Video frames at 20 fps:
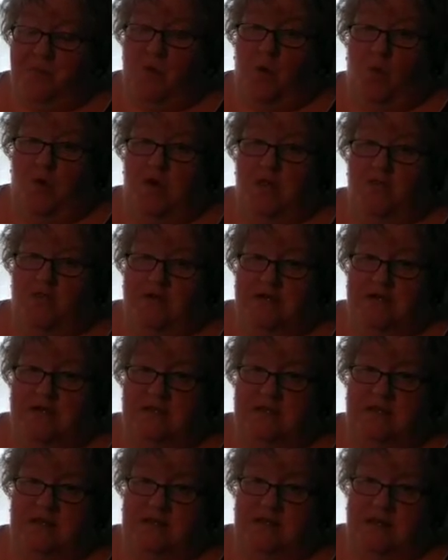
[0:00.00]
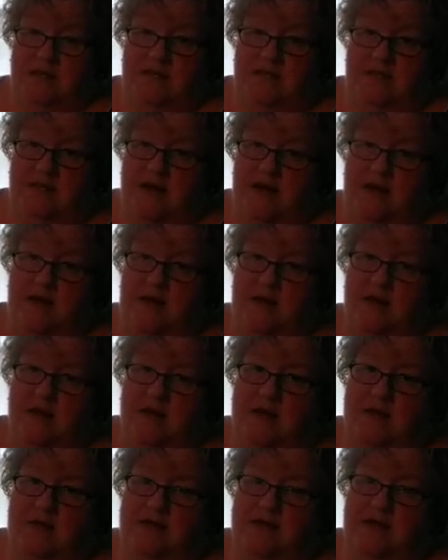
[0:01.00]
One of the reasons it does that
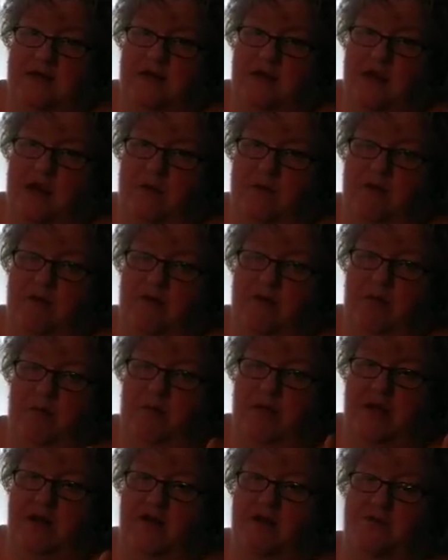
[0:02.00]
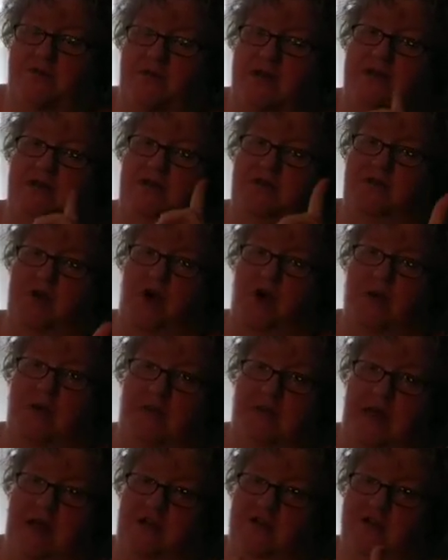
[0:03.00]
is, you know how when you do a blender, things go around
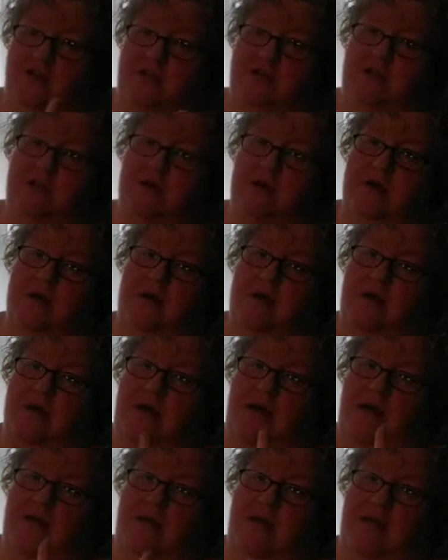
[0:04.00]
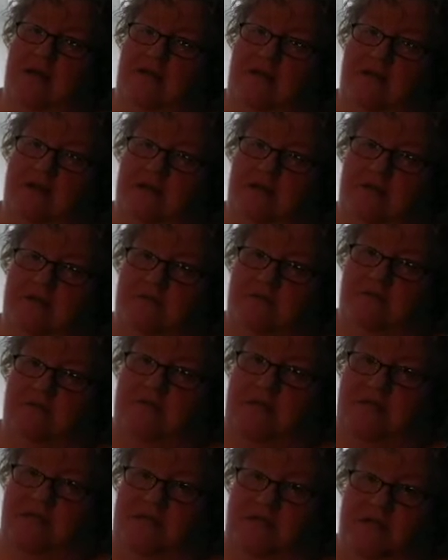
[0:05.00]
the edges and then they
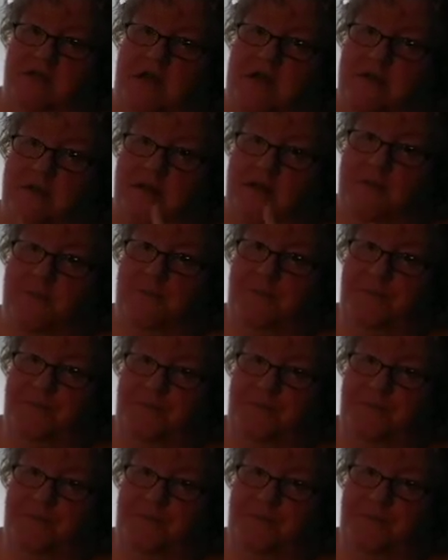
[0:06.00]
get stuck there?